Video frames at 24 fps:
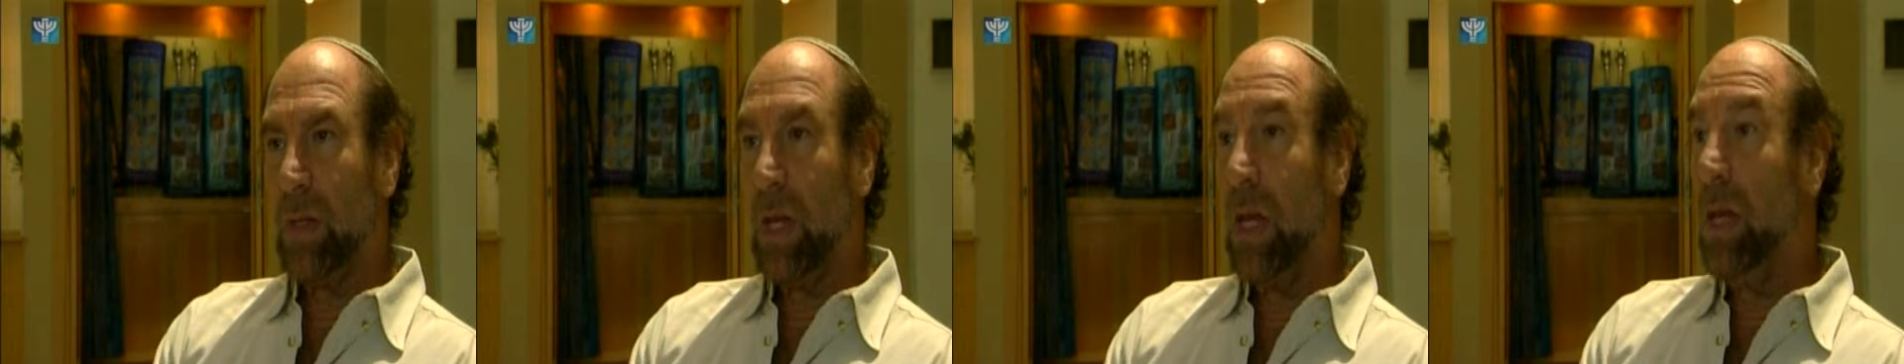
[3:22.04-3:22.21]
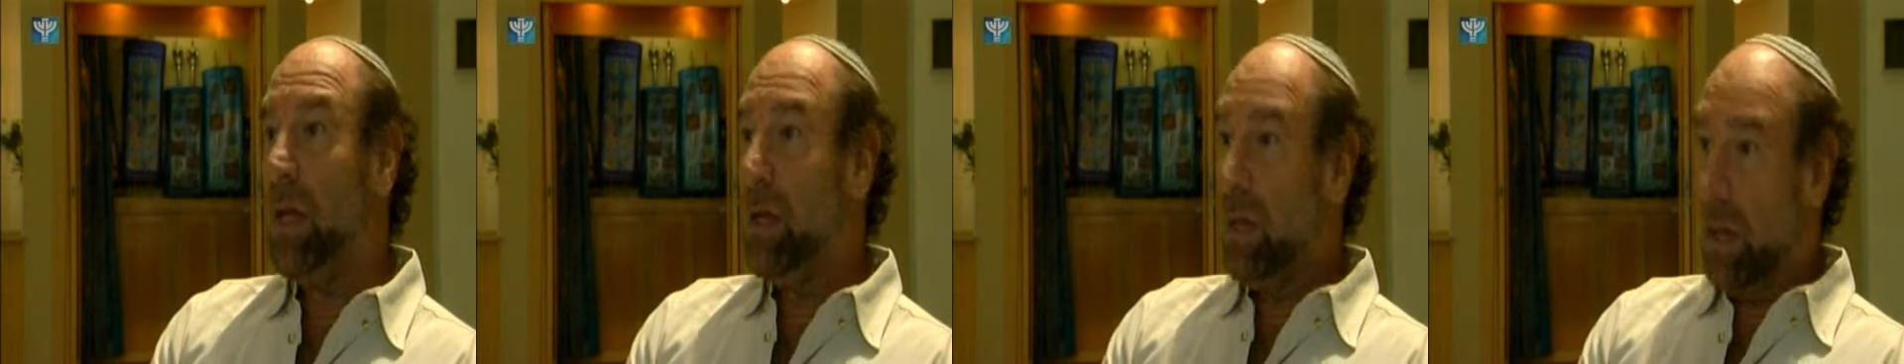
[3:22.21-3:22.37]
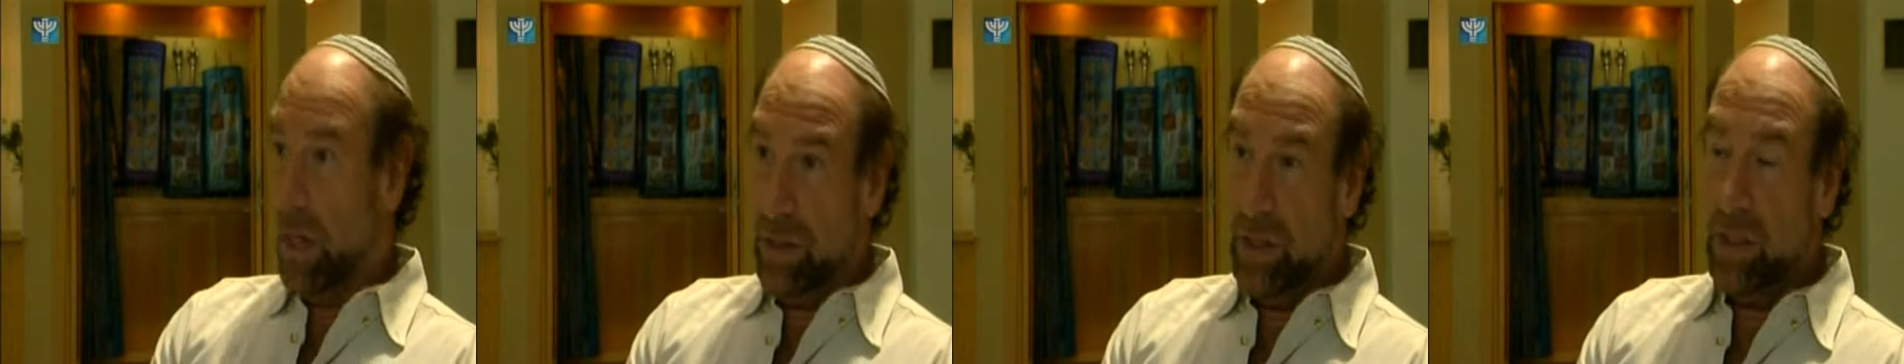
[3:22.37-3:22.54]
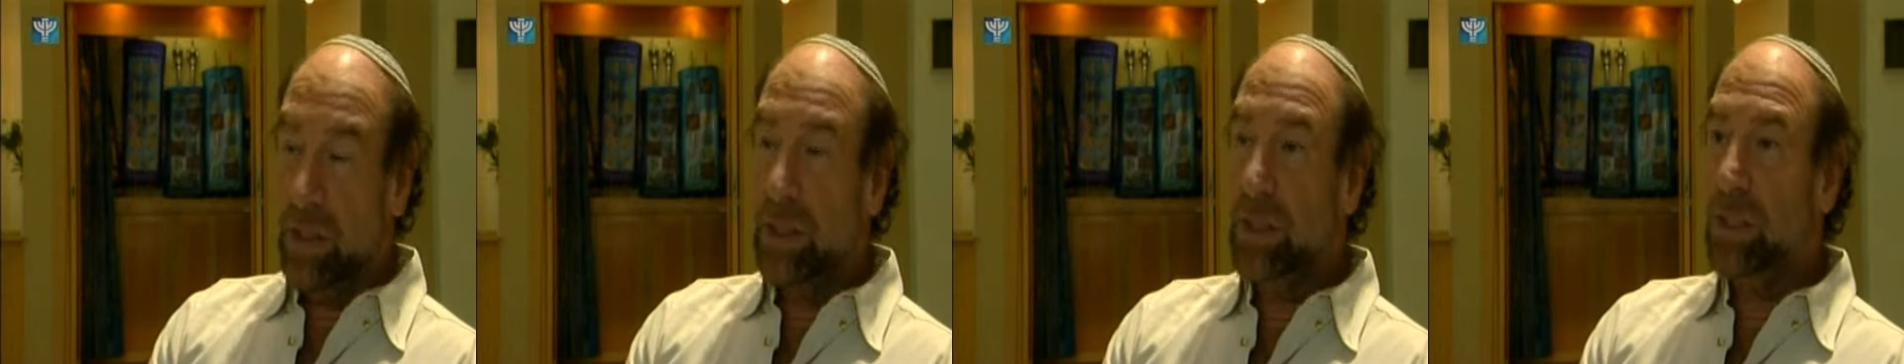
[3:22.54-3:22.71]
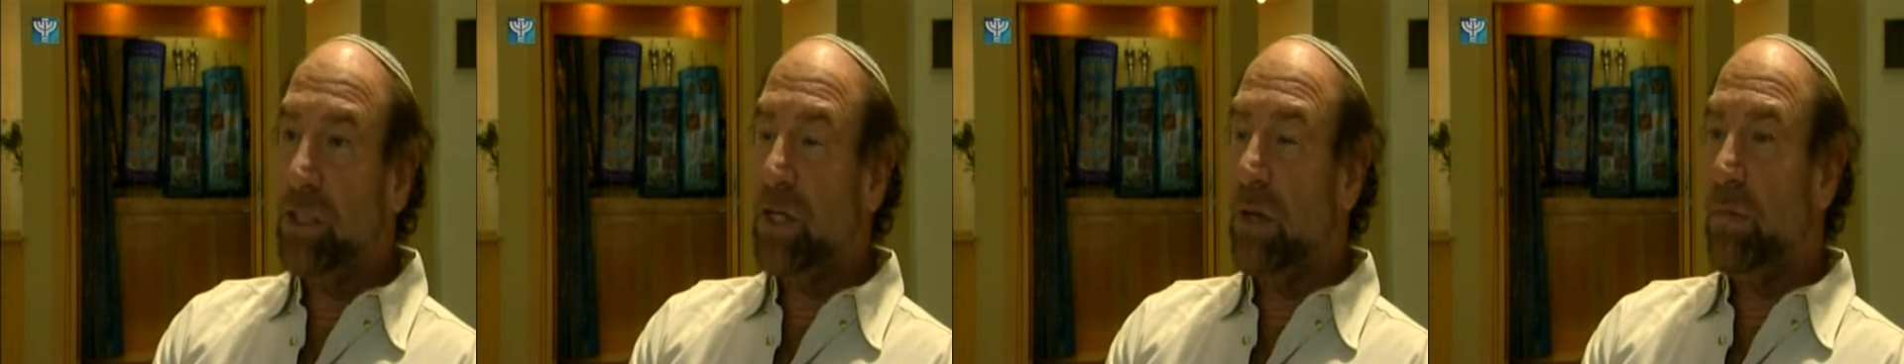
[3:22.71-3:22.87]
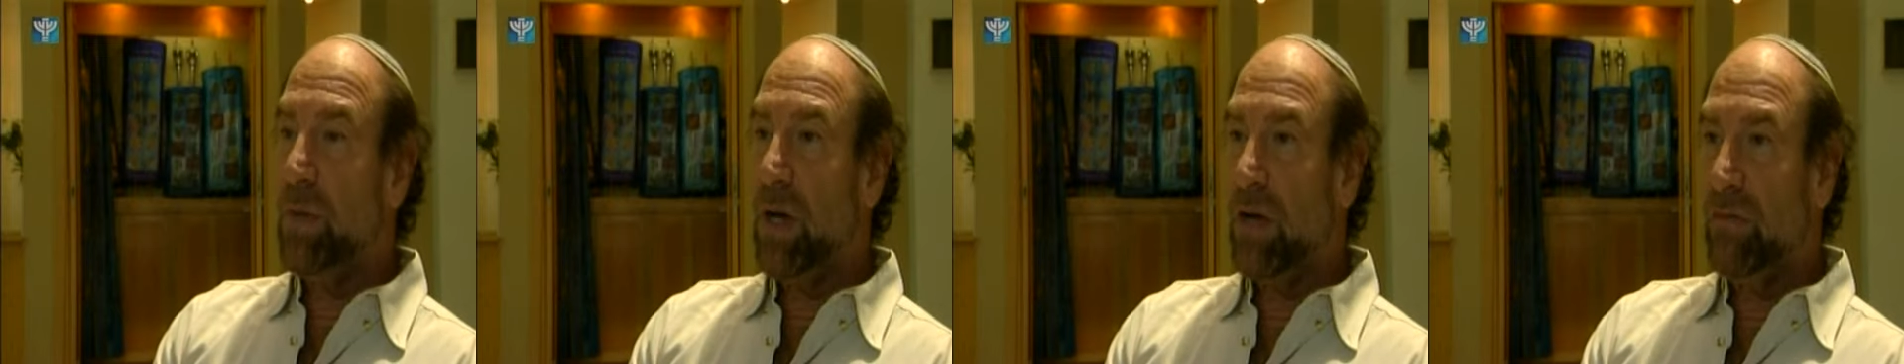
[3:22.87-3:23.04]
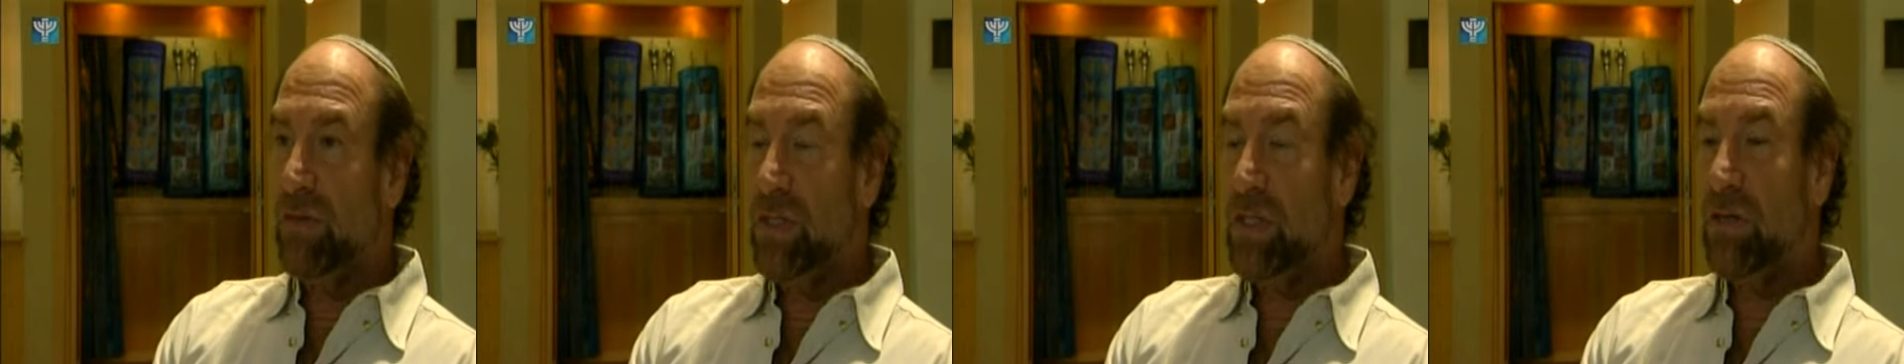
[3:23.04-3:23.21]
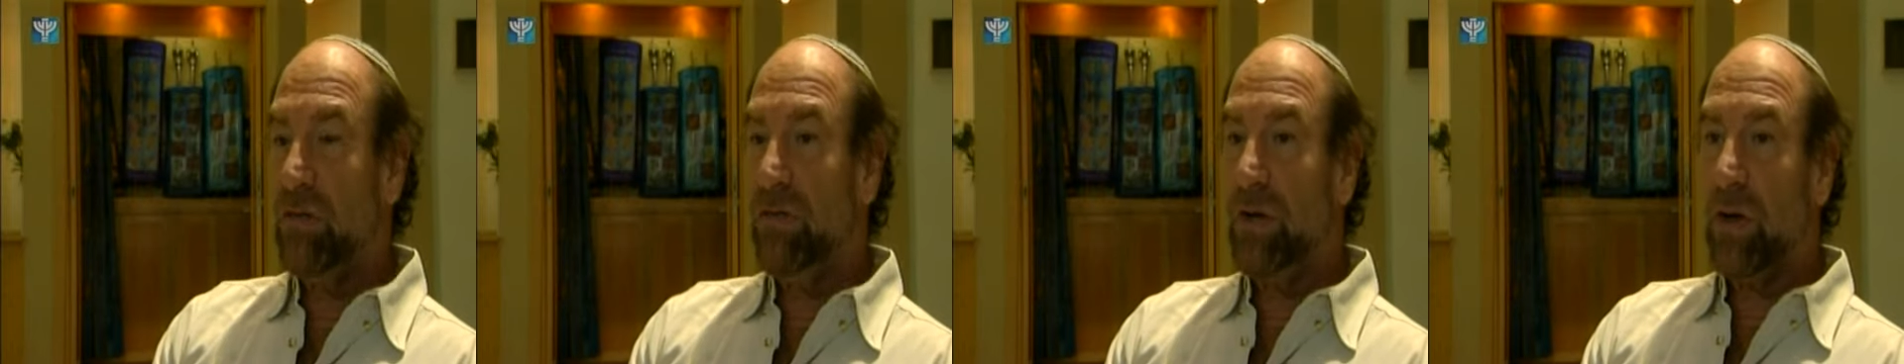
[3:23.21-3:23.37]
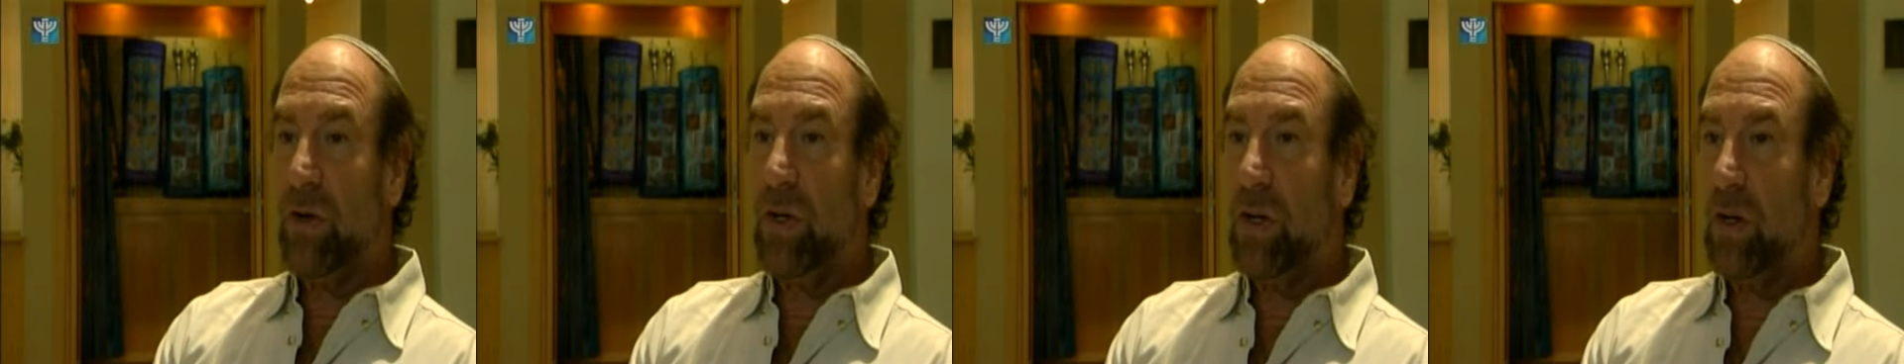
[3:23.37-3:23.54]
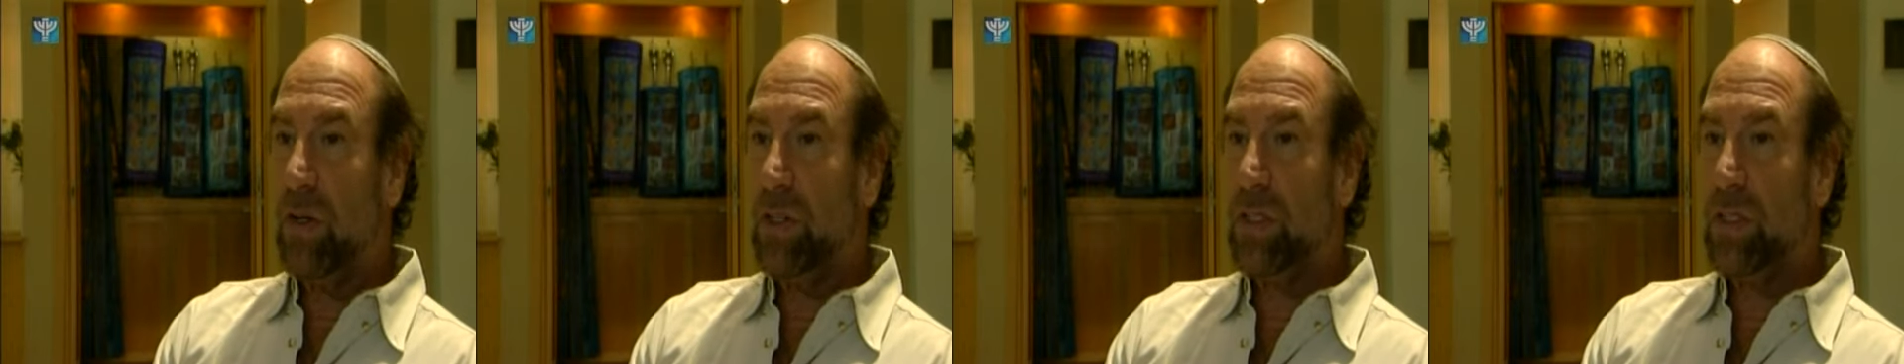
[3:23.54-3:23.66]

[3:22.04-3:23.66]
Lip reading: I think Tisha B'av is a very hard